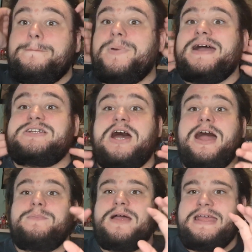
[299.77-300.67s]
By
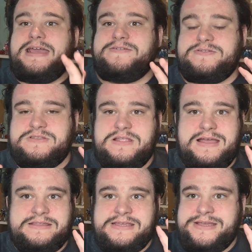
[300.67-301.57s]
time I hit,
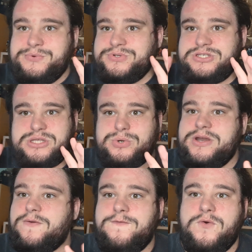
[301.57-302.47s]
I think it was
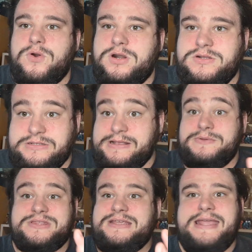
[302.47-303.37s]
three or four,
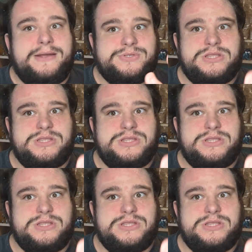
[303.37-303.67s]
yeah, it was